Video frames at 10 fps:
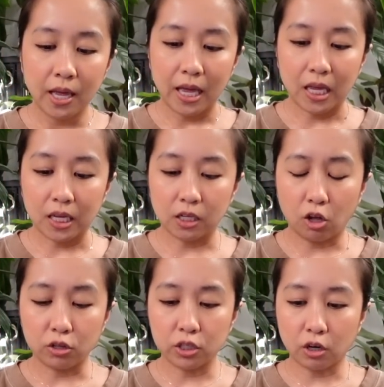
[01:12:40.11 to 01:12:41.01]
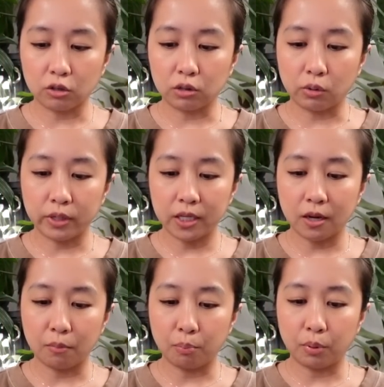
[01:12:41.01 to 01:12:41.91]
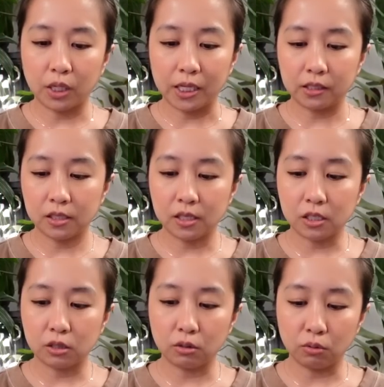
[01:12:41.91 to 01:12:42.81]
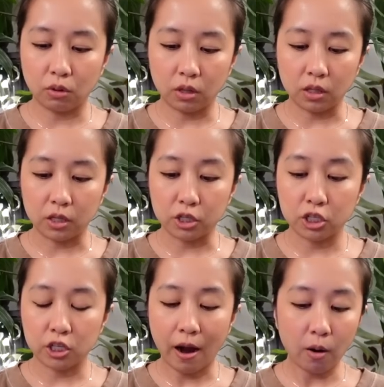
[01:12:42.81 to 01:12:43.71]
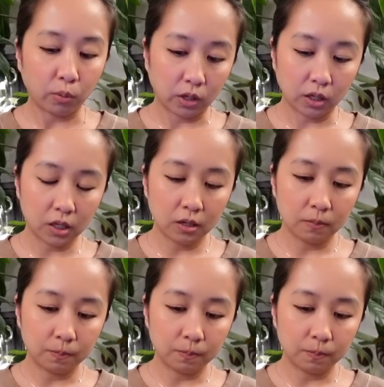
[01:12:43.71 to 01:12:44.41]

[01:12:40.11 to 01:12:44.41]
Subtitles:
and I'll start loading up plants into the shower.